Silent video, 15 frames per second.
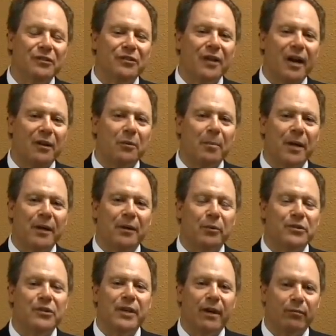in
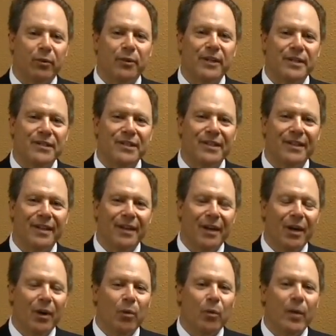Sacramento is never easy.
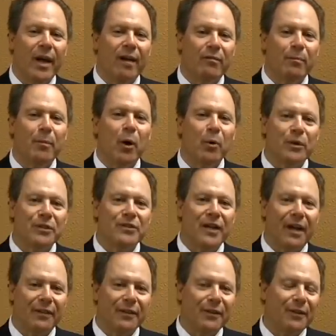We have opponents
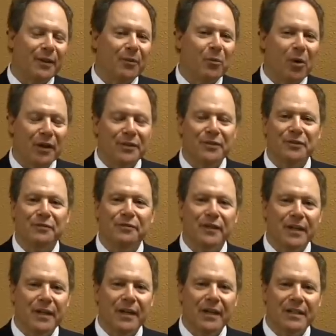out there that want to
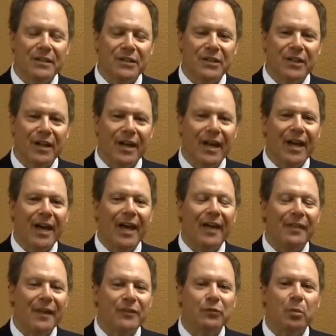defeat us,
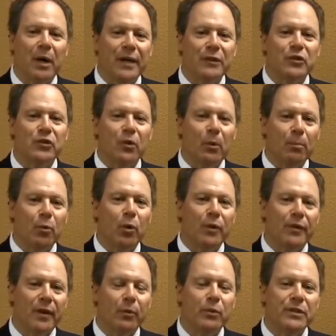and that's why it's so
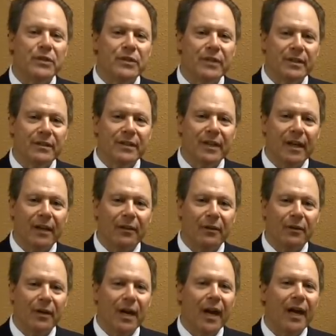important that we stick
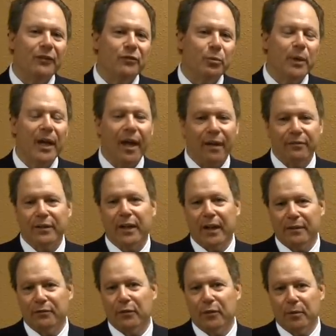together as we
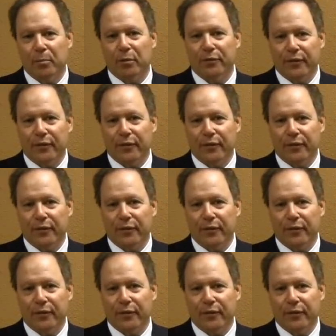advocate for the